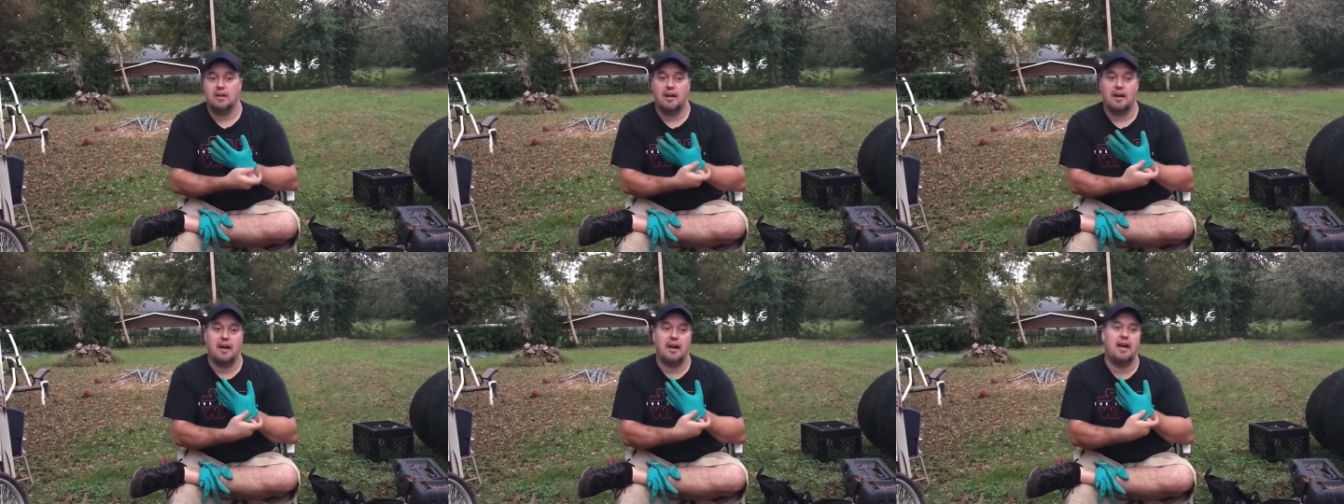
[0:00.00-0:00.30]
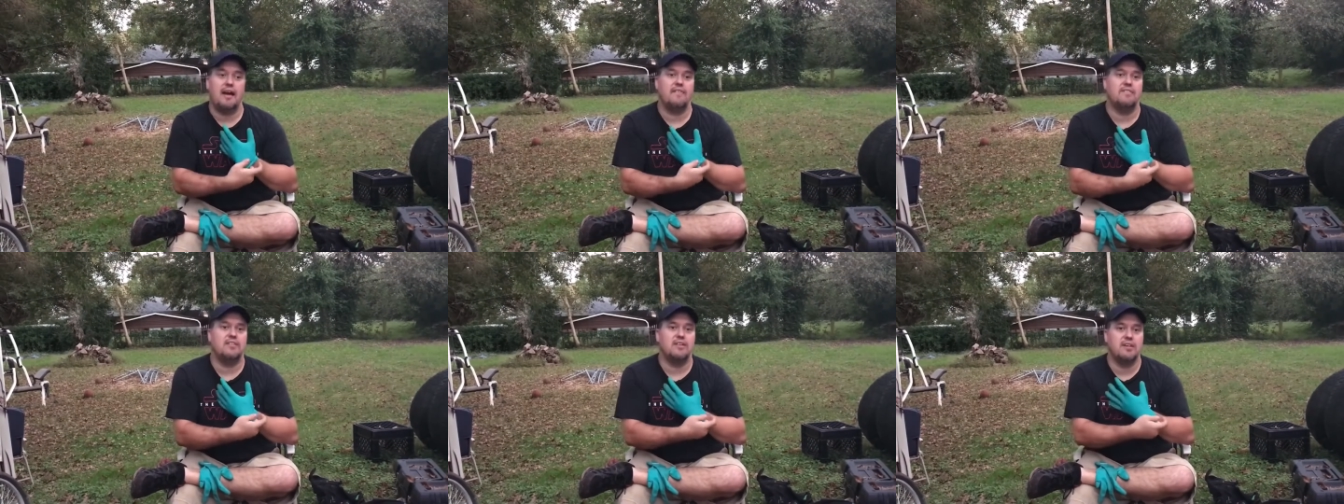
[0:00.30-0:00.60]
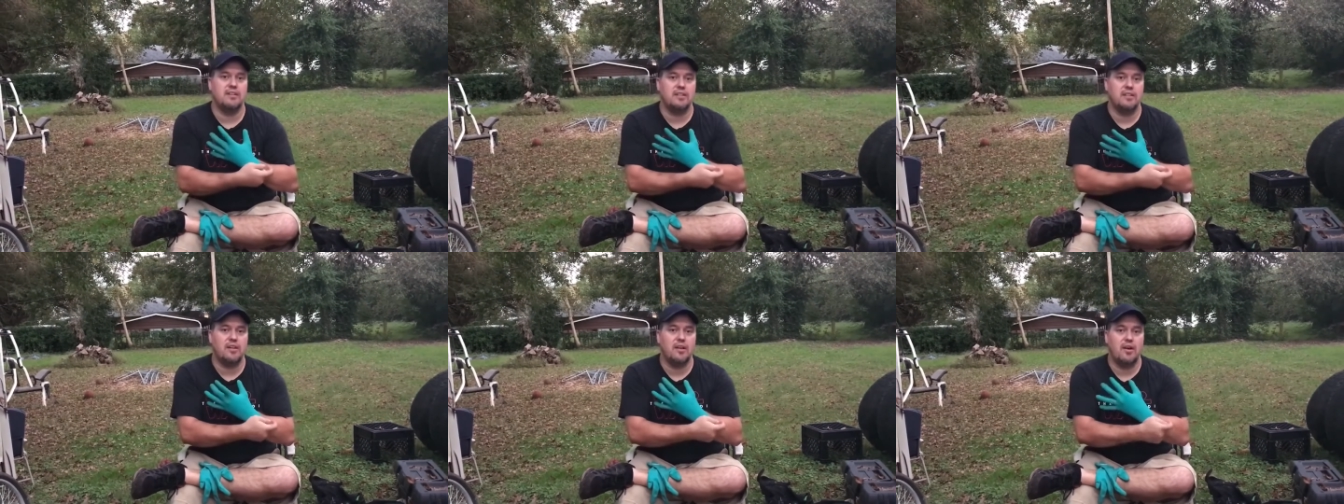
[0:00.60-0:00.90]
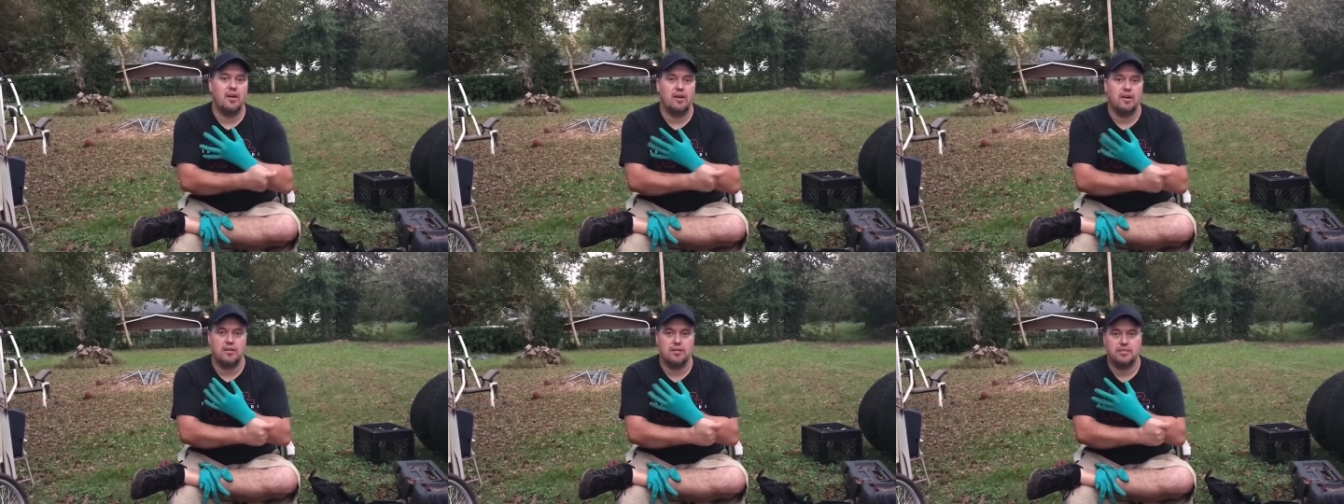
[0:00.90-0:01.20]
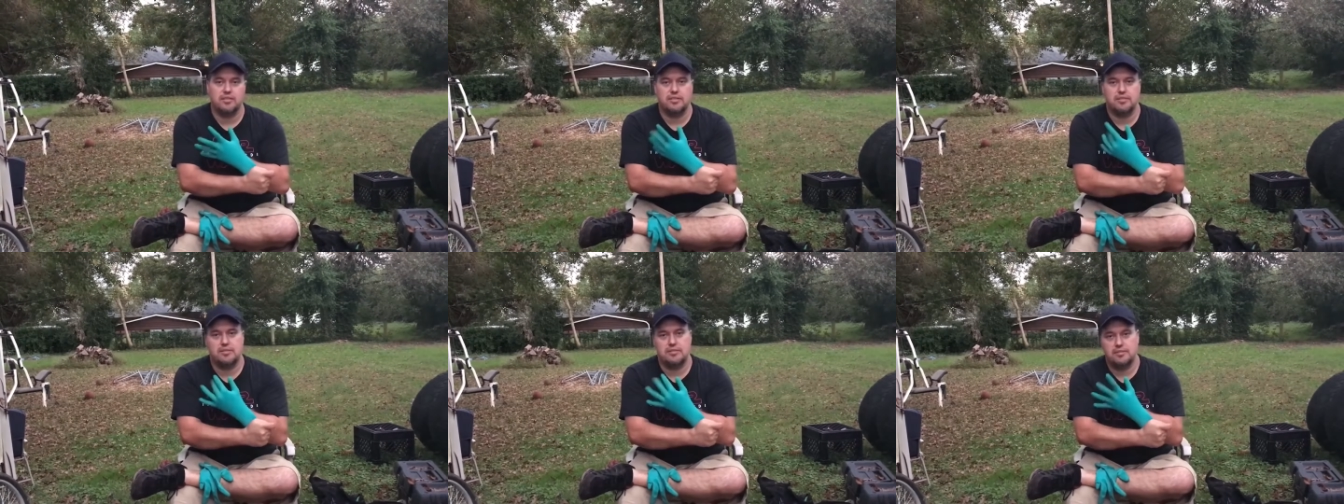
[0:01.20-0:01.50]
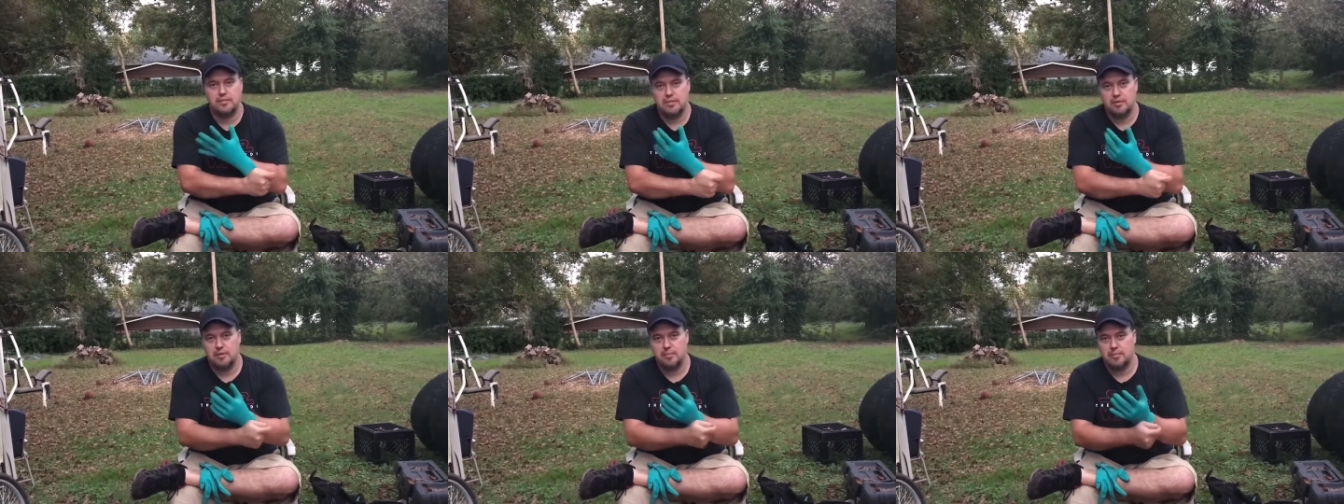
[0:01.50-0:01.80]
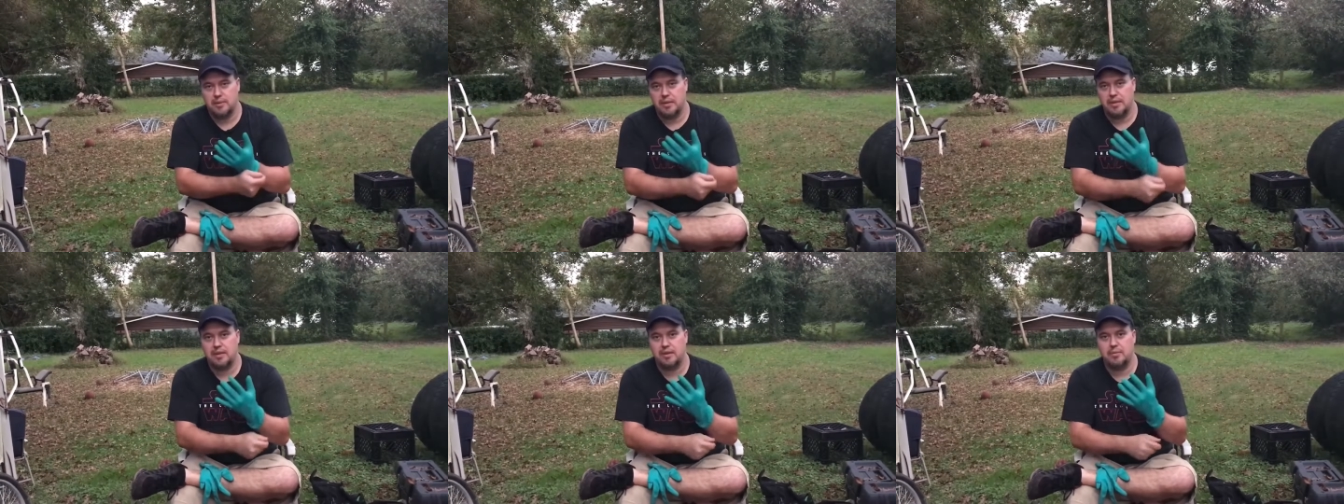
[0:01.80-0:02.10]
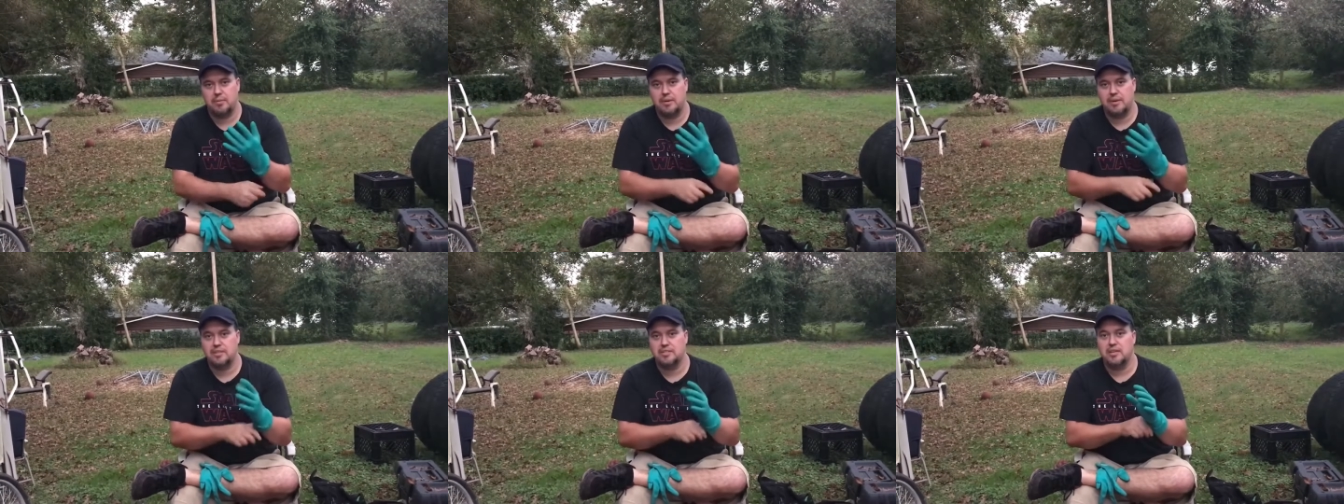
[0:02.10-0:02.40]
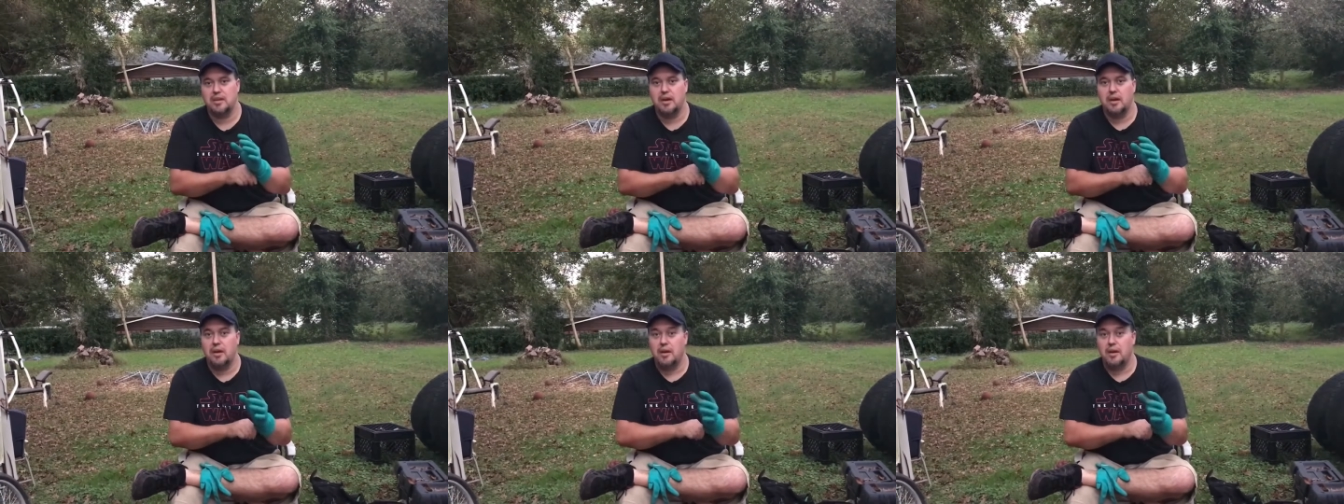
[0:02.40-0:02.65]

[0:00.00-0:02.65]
I have to get the large. But anyways,